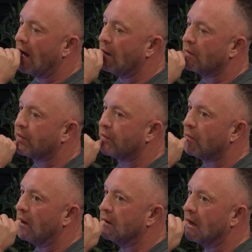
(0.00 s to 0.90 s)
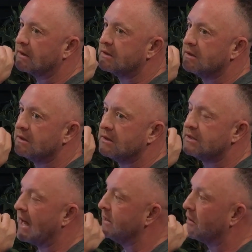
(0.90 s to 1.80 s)
went through a
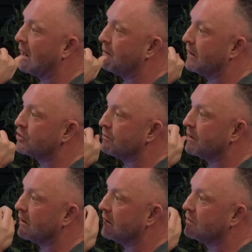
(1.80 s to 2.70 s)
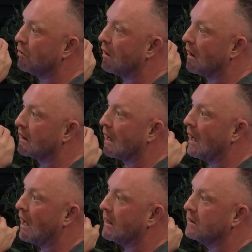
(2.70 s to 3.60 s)
10-year hibernation period to where like
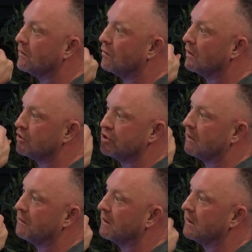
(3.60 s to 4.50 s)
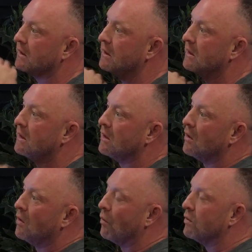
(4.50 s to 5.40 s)
I legitimately
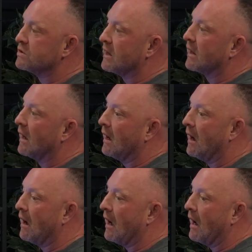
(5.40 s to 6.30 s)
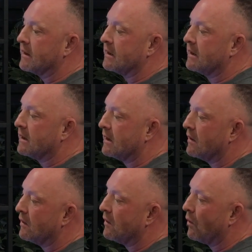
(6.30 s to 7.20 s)
was like, I
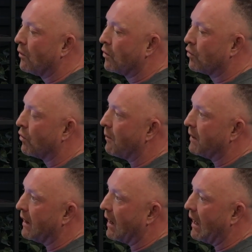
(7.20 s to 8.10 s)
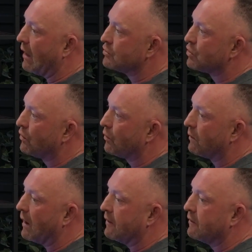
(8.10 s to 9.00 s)
grew up in a household where
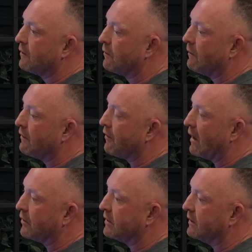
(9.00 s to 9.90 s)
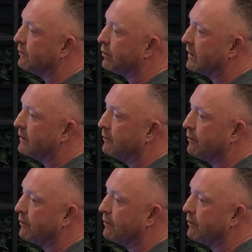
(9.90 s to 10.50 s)
my father did pretty